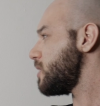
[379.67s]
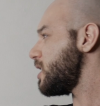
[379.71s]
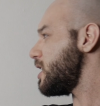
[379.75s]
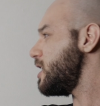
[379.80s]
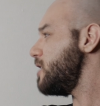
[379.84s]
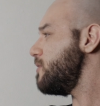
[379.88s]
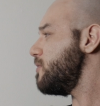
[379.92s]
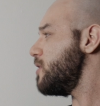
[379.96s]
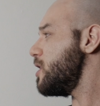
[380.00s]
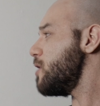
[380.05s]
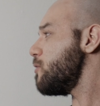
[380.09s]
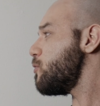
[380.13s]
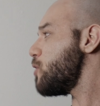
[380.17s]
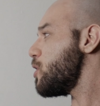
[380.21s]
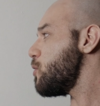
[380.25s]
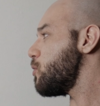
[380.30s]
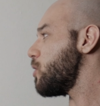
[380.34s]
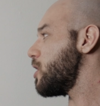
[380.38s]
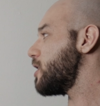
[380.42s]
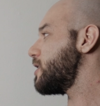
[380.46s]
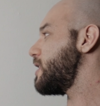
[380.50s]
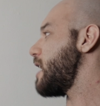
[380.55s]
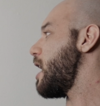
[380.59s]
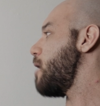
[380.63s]
even if we
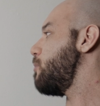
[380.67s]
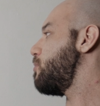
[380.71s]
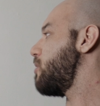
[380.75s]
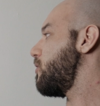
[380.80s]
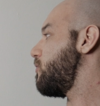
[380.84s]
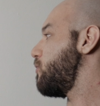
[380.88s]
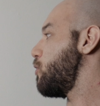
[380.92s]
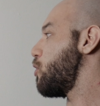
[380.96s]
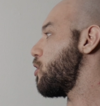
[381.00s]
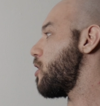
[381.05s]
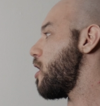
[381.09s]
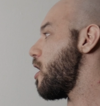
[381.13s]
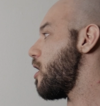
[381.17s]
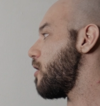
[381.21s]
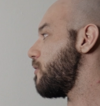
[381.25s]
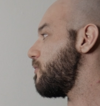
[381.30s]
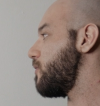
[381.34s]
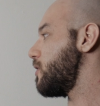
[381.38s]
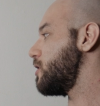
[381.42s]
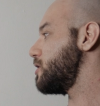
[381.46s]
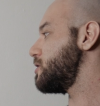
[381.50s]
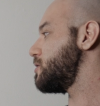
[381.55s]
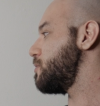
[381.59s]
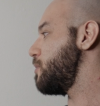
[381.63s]
worked out before our
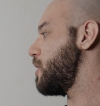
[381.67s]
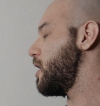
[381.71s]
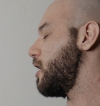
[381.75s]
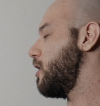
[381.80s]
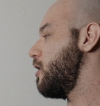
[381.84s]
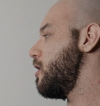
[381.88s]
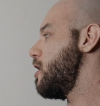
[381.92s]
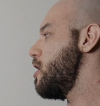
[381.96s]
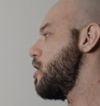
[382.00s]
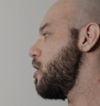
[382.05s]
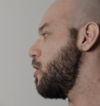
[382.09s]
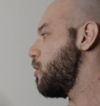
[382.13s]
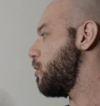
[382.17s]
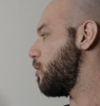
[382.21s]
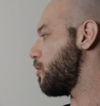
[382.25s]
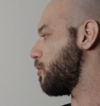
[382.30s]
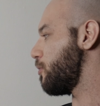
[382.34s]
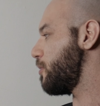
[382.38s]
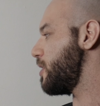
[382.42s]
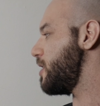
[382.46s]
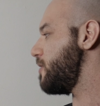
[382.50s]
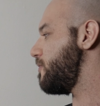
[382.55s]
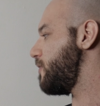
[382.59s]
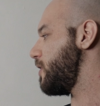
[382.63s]
first meal, we're
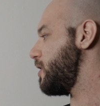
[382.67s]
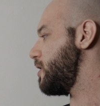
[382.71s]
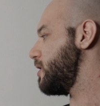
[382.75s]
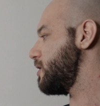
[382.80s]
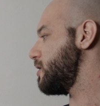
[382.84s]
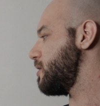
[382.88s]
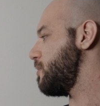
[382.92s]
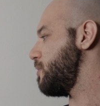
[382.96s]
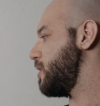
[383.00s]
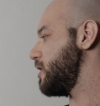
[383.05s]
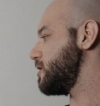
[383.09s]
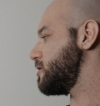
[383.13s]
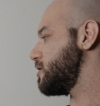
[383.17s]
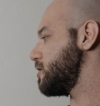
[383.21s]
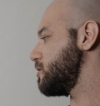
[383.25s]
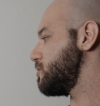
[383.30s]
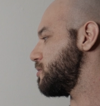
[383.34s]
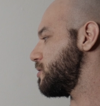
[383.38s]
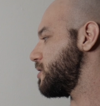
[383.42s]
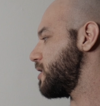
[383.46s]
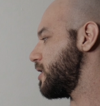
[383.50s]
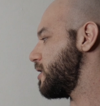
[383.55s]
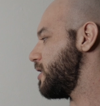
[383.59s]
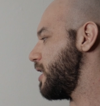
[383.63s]
refilling the muscles
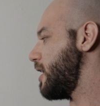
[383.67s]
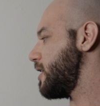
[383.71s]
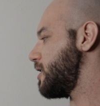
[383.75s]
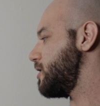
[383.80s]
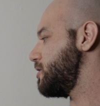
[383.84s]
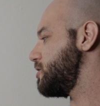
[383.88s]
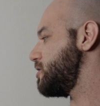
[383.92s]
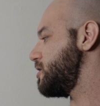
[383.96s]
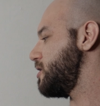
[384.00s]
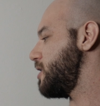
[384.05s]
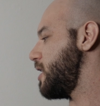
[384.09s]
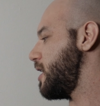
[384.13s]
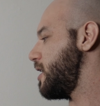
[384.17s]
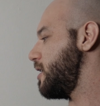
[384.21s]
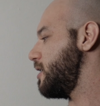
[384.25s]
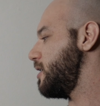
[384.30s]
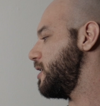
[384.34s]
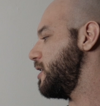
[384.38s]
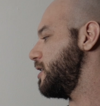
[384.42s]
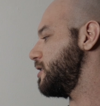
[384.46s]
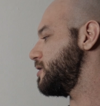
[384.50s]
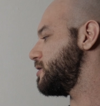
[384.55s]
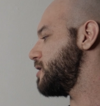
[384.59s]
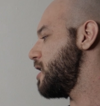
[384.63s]
with the glycogen that it
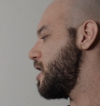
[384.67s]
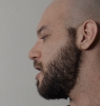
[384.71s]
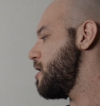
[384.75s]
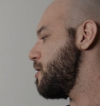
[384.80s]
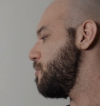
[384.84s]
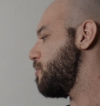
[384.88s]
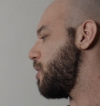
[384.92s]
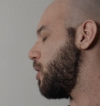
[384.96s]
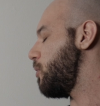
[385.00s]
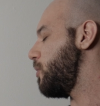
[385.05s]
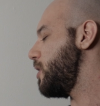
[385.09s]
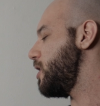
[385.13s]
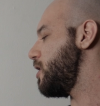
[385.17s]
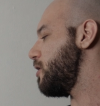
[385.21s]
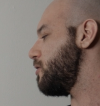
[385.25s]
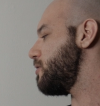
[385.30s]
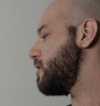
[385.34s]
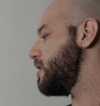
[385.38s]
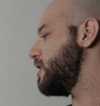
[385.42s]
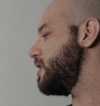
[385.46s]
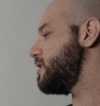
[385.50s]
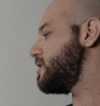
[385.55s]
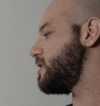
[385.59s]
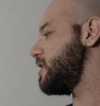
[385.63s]
needs. But we
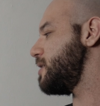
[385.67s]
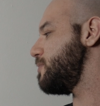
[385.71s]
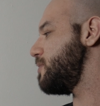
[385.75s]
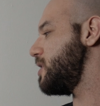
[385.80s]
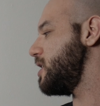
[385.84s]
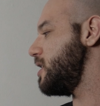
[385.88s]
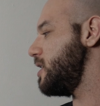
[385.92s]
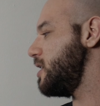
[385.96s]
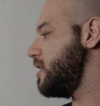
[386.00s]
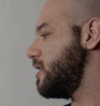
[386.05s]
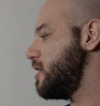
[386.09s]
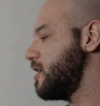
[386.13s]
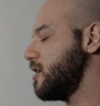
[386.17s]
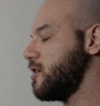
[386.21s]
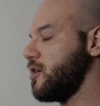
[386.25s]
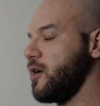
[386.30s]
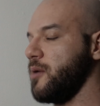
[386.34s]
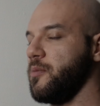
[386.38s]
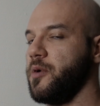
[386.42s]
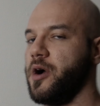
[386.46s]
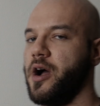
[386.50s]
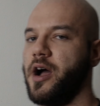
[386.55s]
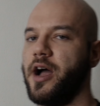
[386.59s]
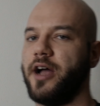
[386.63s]
don't need to be eating
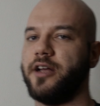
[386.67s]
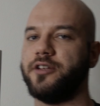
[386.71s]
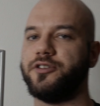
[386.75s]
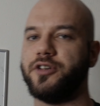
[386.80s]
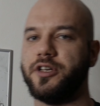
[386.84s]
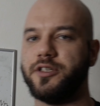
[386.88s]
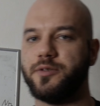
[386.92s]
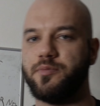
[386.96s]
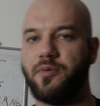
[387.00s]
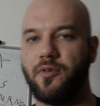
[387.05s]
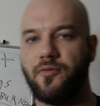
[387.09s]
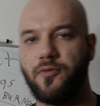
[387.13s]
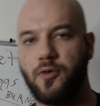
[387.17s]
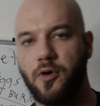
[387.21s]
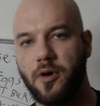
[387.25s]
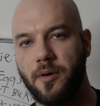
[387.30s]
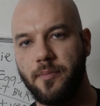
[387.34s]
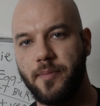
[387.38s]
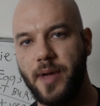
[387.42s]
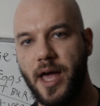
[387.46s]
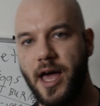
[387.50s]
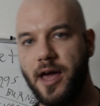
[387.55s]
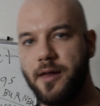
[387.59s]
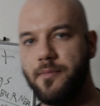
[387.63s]
carbohydrates before
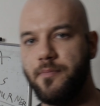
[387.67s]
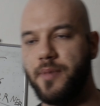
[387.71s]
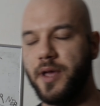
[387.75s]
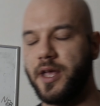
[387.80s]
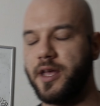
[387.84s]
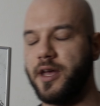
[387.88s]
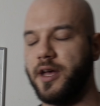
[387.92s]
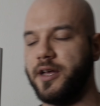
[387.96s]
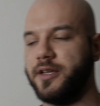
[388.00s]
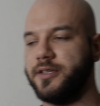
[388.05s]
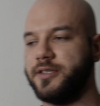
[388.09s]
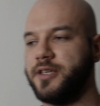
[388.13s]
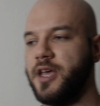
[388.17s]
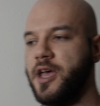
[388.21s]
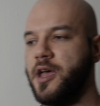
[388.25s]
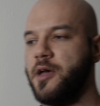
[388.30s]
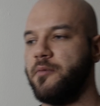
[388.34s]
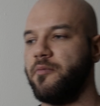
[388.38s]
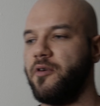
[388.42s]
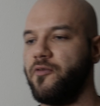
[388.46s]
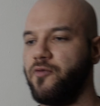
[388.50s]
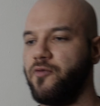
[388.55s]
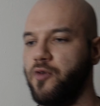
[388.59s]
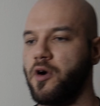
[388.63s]
bed because
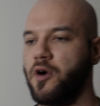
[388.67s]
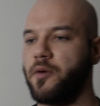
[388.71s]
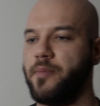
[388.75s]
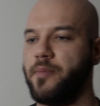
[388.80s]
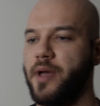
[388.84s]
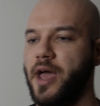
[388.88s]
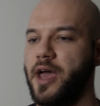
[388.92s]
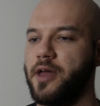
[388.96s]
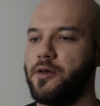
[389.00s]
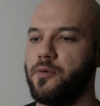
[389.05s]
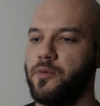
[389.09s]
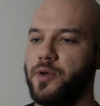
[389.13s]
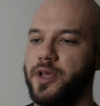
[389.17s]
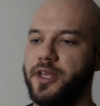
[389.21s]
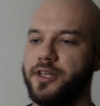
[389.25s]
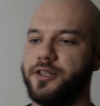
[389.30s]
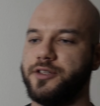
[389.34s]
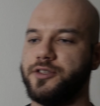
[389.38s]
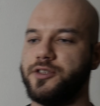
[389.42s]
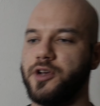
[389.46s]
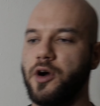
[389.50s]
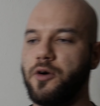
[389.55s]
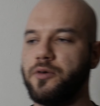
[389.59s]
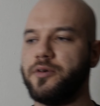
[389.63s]
before bed we
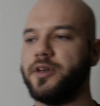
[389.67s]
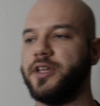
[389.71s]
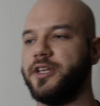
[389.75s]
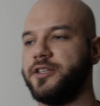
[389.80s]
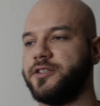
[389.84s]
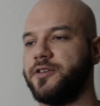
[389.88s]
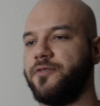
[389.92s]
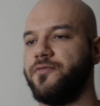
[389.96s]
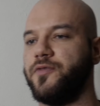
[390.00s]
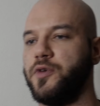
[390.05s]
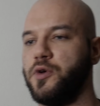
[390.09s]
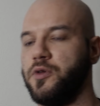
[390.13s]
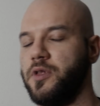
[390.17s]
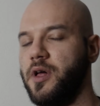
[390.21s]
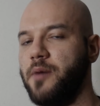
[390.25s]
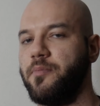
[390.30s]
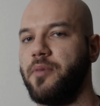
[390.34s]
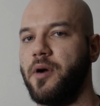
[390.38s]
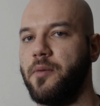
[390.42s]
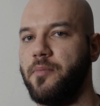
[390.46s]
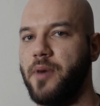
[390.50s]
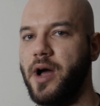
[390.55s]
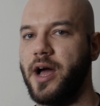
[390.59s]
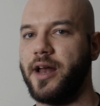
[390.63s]
don't need to fuel up
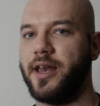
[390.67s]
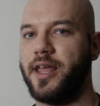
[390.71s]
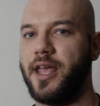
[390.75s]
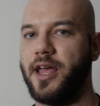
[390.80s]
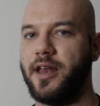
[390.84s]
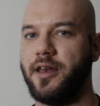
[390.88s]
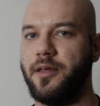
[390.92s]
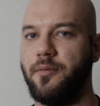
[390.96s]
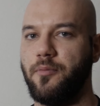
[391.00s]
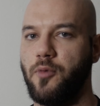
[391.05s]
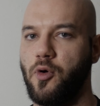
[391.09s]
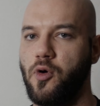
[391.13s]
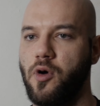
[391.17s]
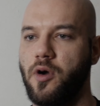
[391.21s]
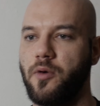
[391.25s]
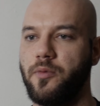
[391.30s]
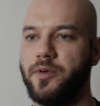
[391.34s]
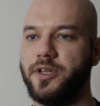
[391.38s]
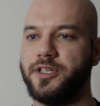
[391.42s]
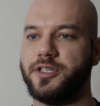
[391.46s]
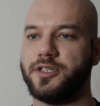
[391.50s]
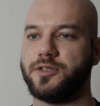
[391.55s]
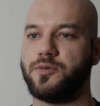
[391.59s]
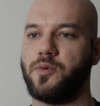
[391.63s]
our body anymore.
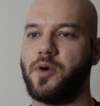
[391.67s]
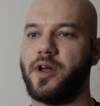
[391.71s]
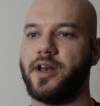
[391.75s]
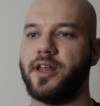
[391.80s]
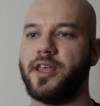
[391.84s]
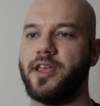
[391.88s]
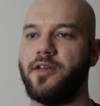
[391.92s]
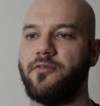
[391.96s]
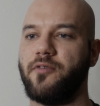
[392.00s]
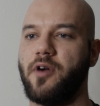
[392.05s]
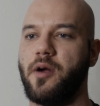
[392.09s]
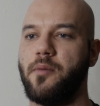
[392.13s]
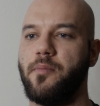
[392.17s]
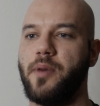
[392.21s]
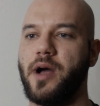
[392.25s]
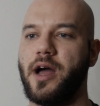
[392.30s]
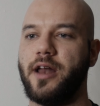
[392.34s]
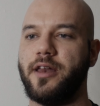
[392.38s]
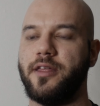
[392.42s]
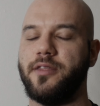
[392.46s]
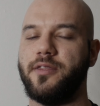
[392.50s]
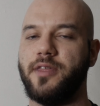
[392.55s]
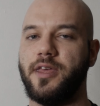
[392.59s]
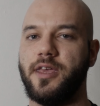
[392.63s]
We just want to give our
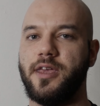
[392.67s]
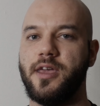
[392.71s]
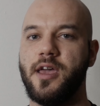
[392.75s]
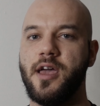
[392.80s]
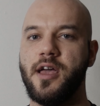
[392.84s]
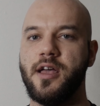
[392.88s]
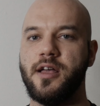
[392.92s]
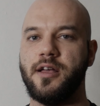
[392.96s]
body the